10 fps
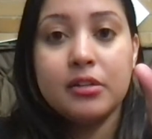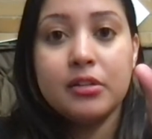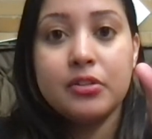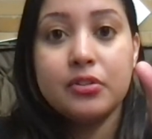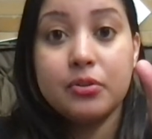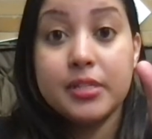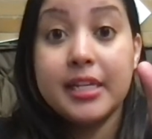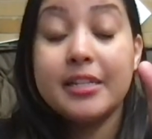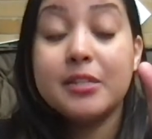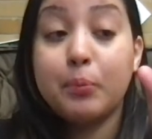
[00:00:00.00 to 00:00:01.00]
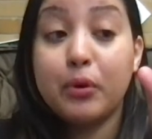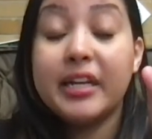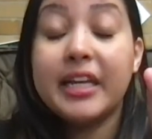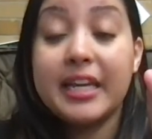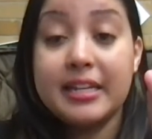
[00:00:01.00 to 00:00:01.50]
So C is
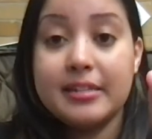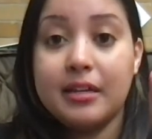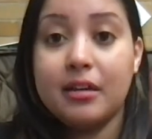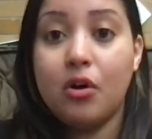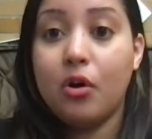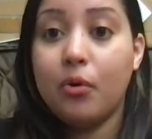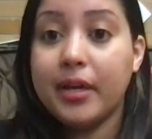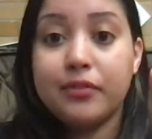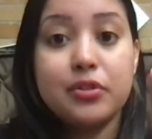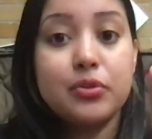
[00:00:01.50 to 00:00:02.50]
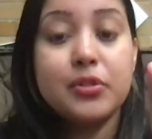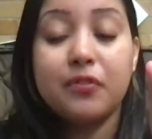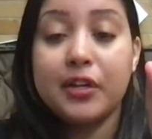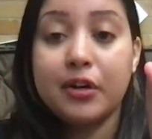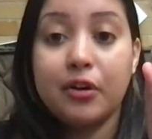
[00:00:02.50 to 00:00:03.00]
pretty easy. All we have to do is
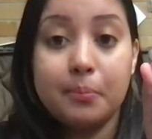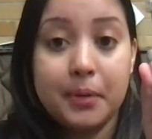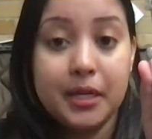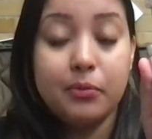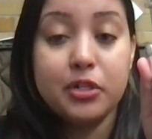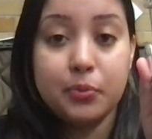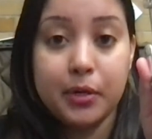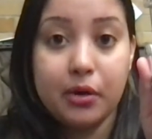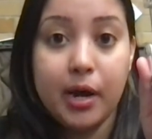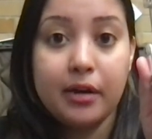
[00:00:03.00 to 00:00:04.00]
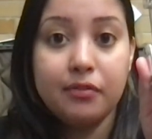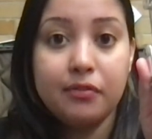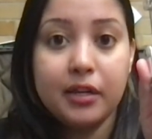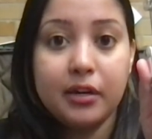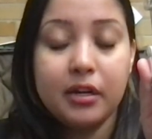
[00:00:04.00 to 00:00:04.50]
finger a B, which we know how to
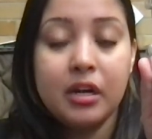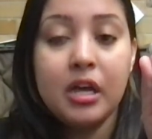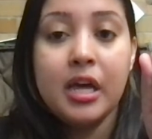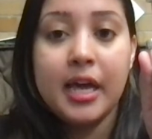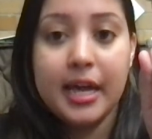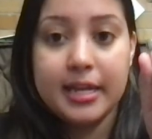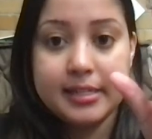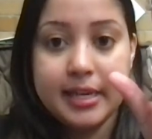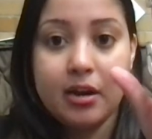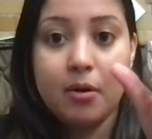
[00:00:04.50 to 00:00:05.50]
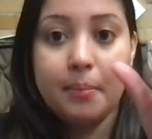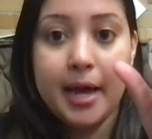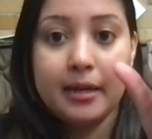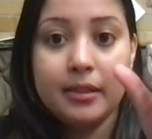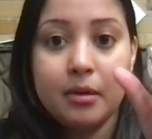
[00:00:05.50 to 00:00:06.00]
finger, and take our
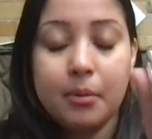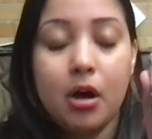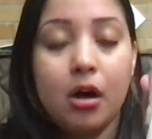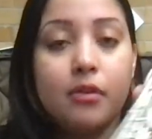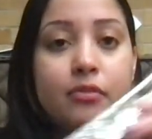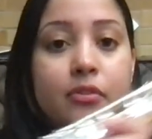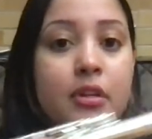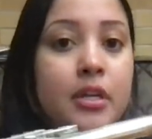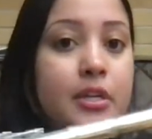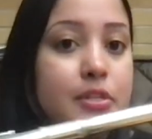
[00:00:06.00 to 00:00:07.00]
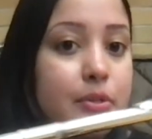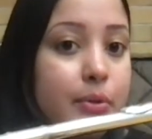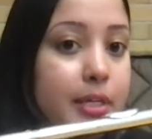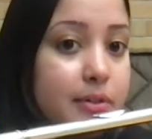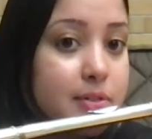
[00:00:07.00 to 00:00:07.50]
back thumb off. So
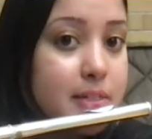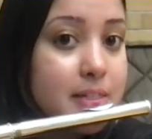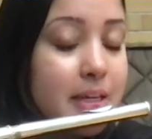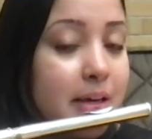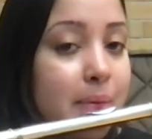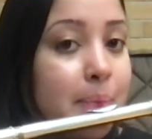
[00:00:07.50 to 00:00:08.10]
here's a C.